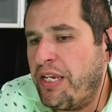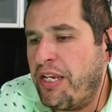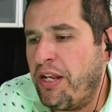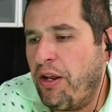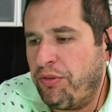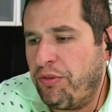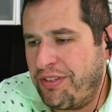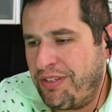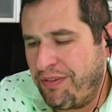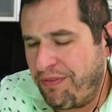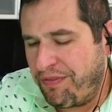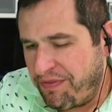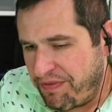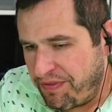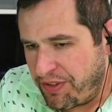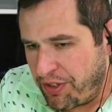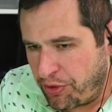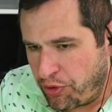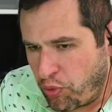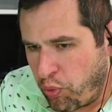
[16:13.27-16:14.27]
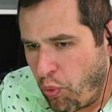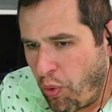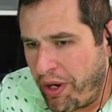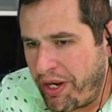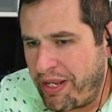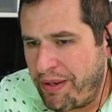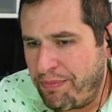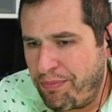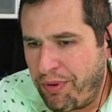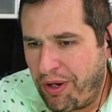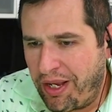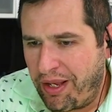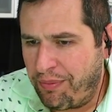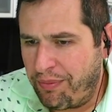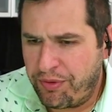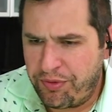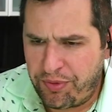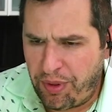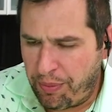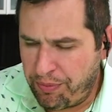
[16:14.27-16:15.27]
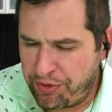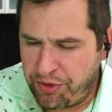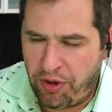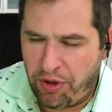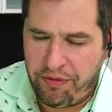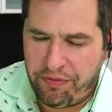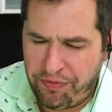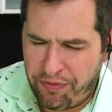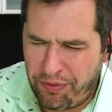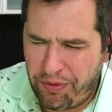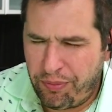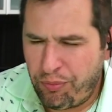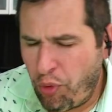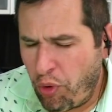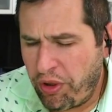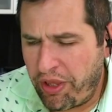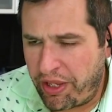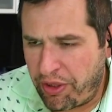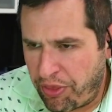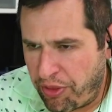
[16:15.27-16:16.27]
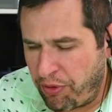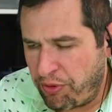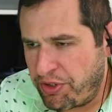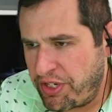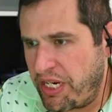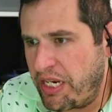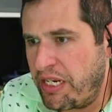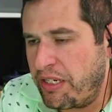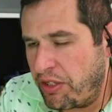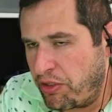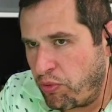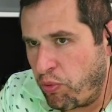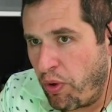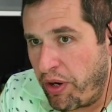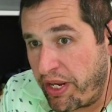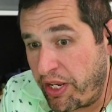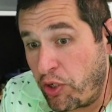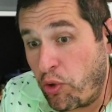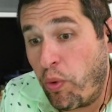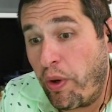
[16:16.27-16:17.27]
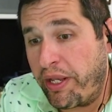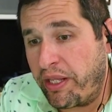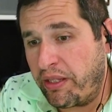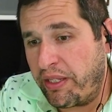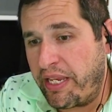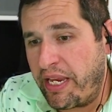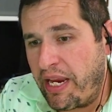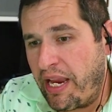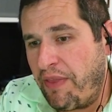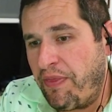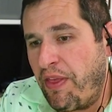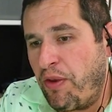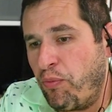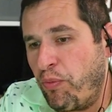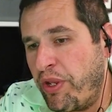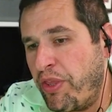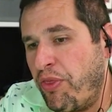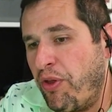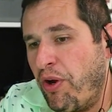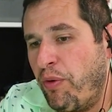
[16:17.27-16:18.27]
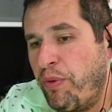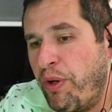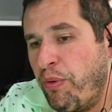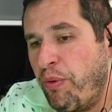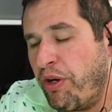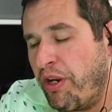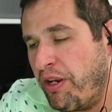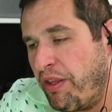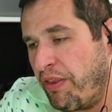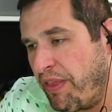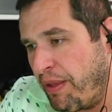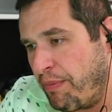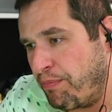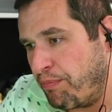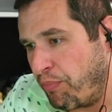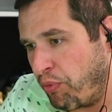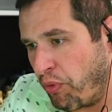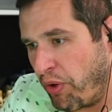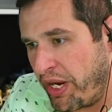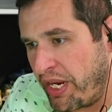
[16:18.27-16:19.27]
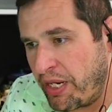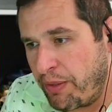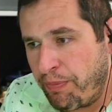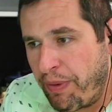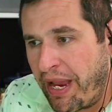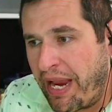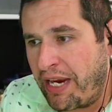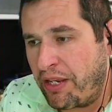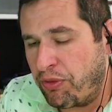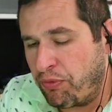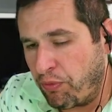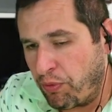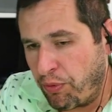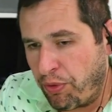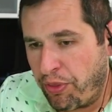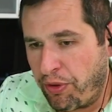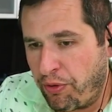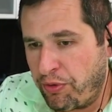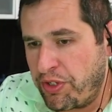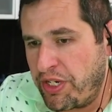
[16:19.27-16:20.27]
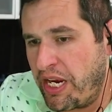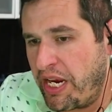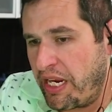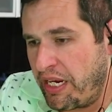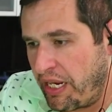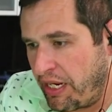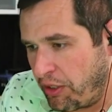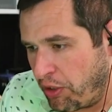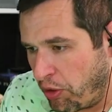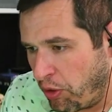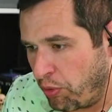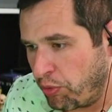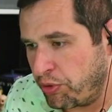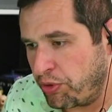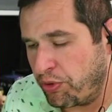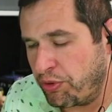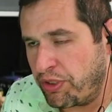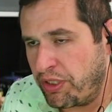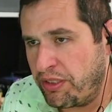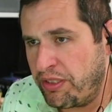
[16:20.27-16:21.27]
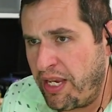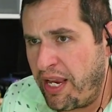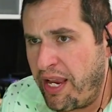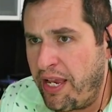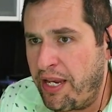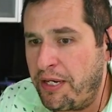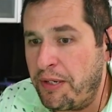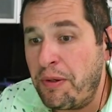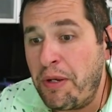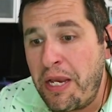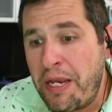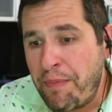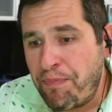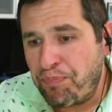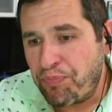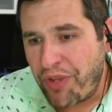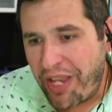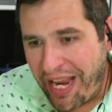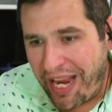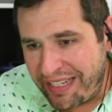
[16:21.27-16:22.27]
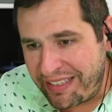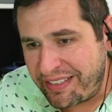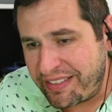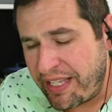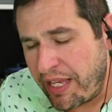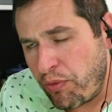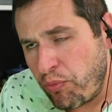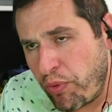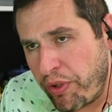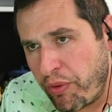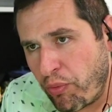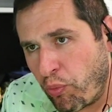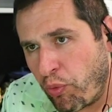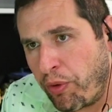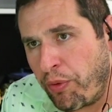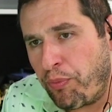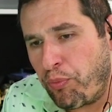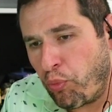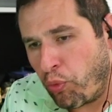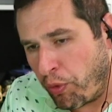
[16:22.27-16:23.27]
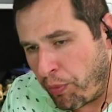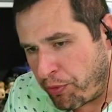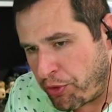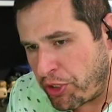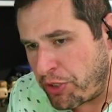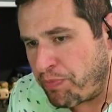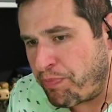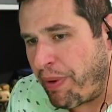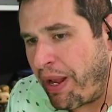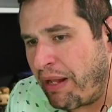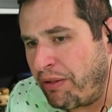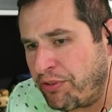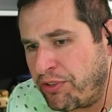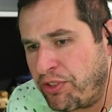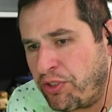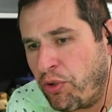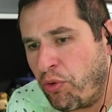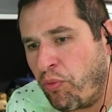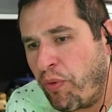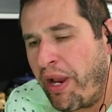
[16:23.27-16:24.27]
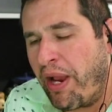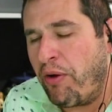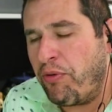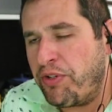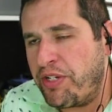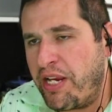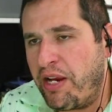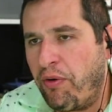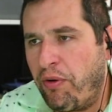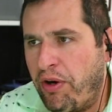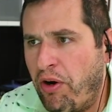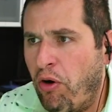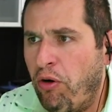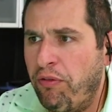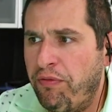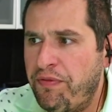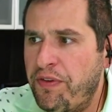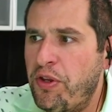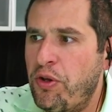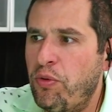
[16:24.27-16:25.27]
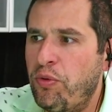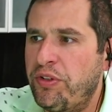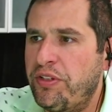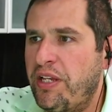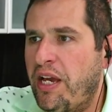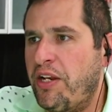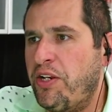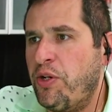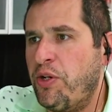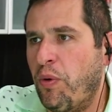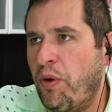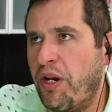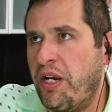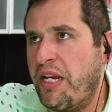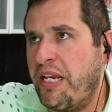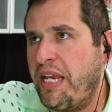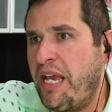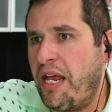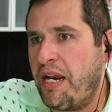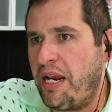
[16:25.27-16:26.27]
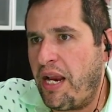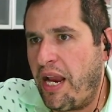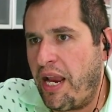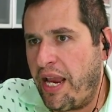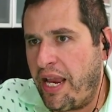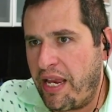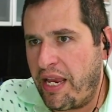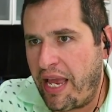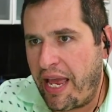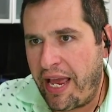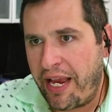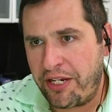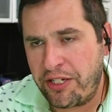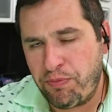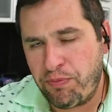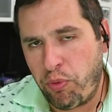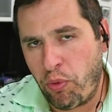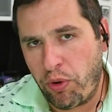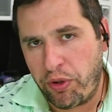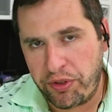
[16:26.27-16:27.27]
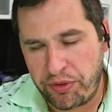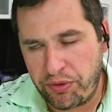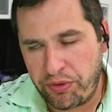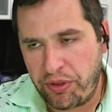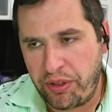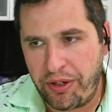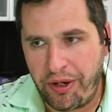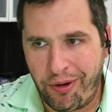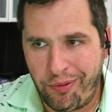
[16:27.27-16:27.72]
you know, to 20. I'm sorry, more like 13 to 20 quickly, and then we thought we were going to then break back through 13 and closer to 10. Instead, we're just bouncing around here, and our view is that you are going to get a export